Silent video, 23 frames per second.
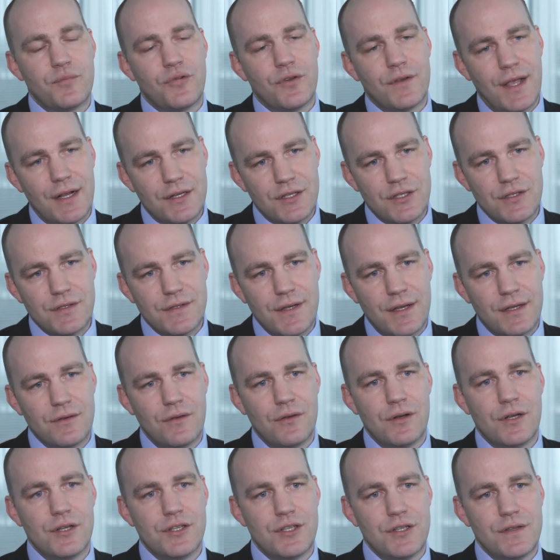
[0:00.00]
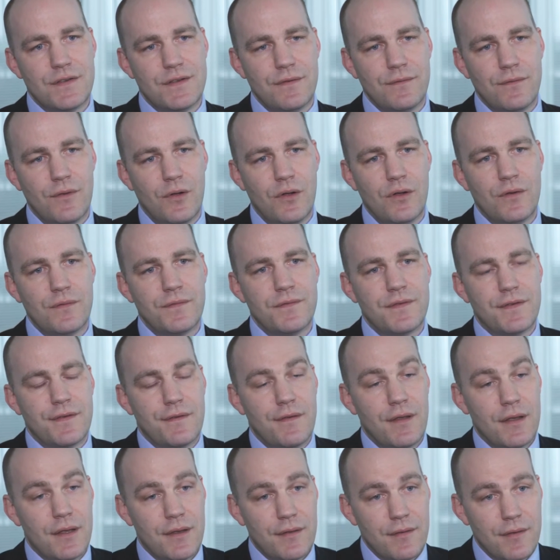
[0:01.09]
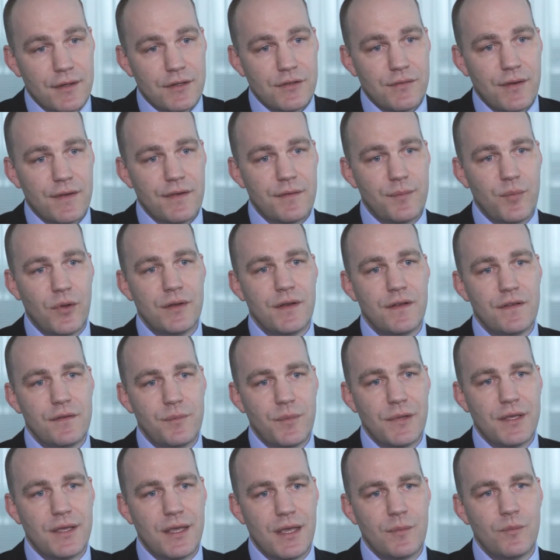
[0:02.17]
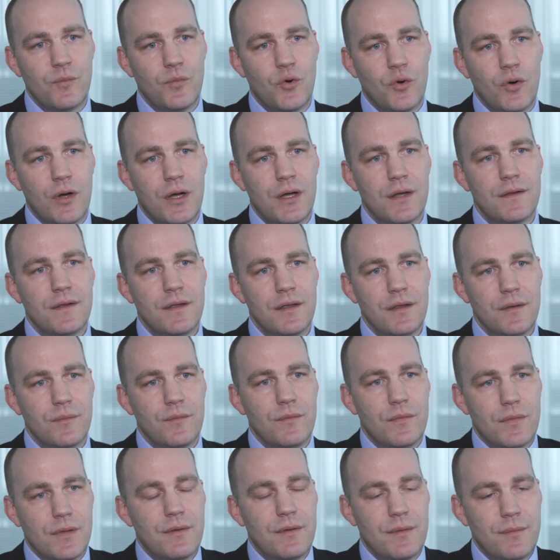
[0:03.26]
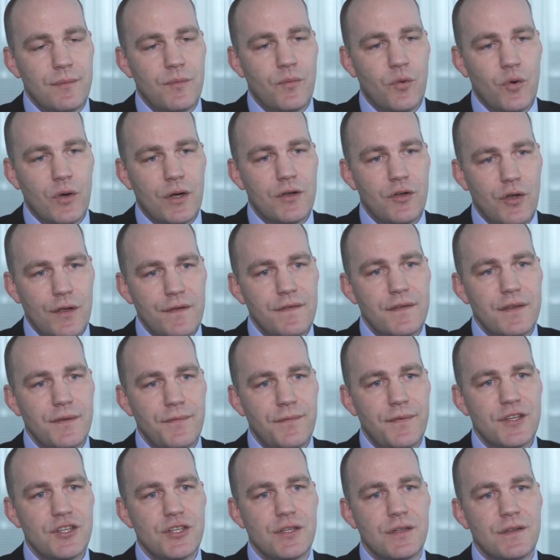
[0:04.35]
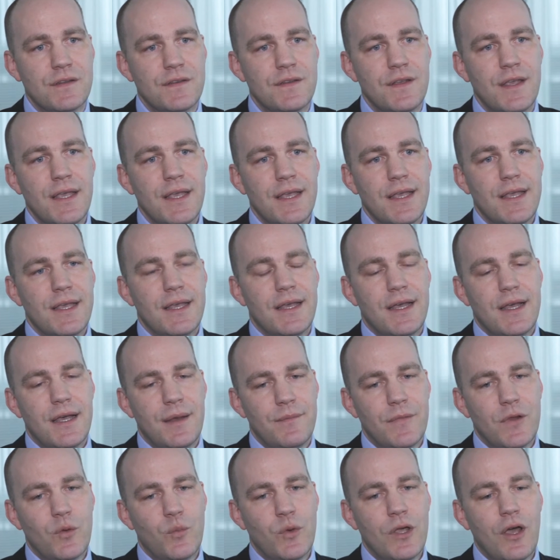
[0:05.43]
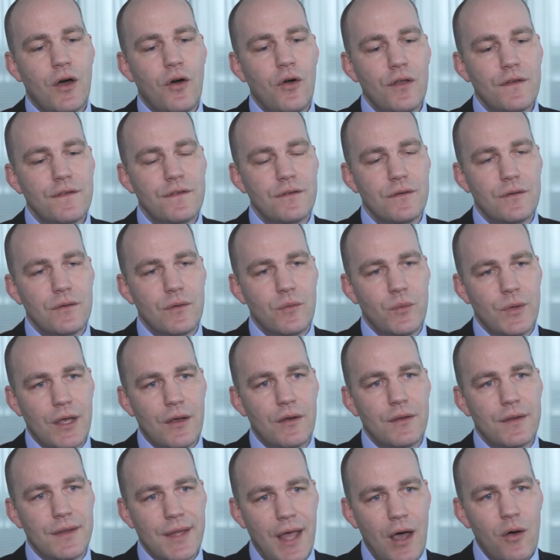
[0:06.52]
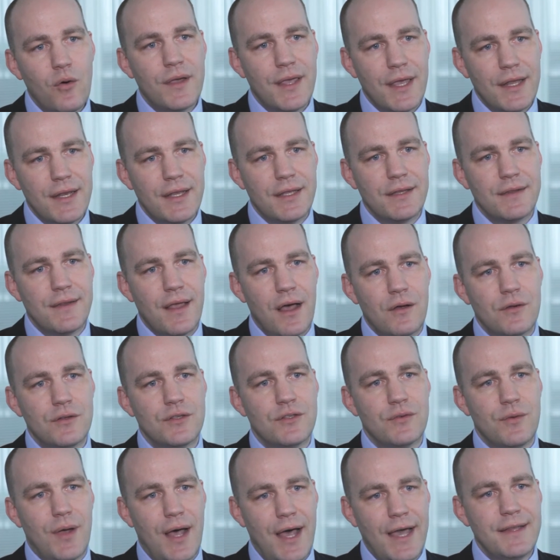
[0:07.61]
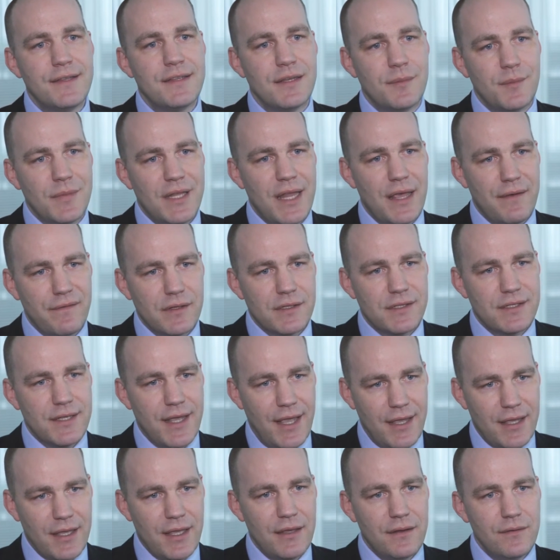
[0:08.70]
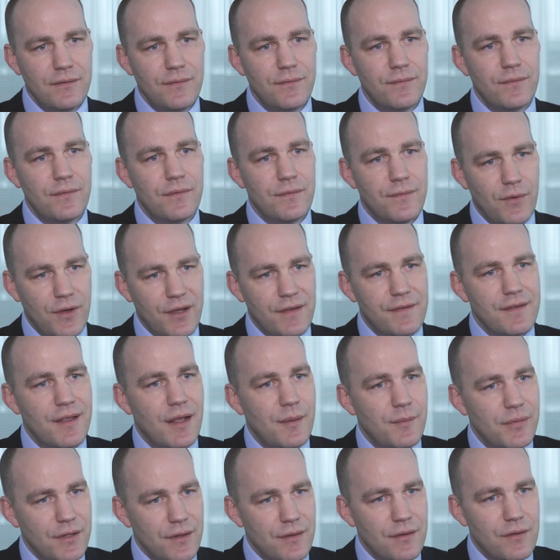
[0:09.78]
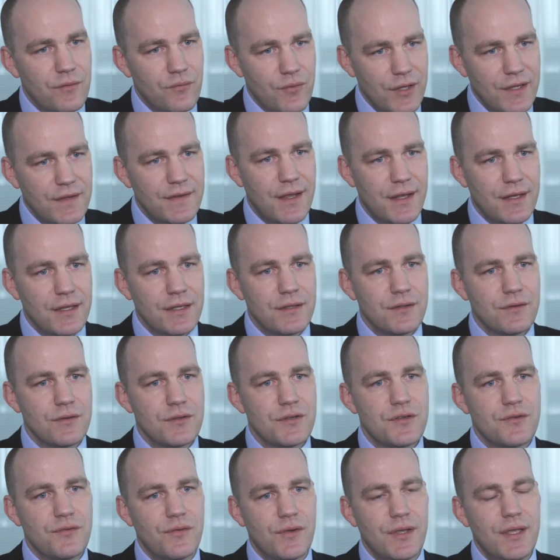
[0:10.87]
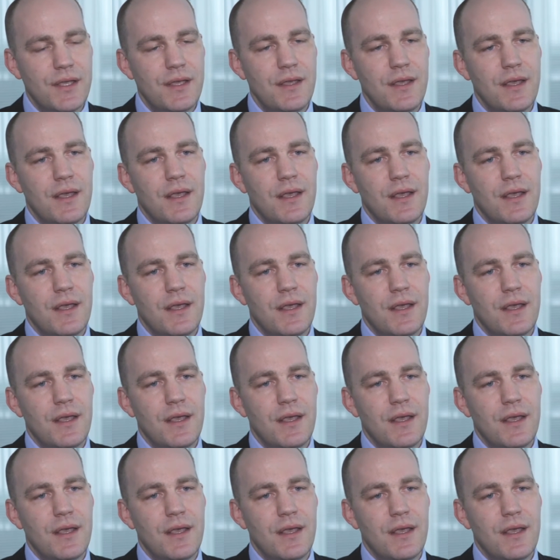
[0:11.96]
production technologies evolved, the transponders became more cost efficient. We are now getting down to item level tagging. For example, in the retail industry,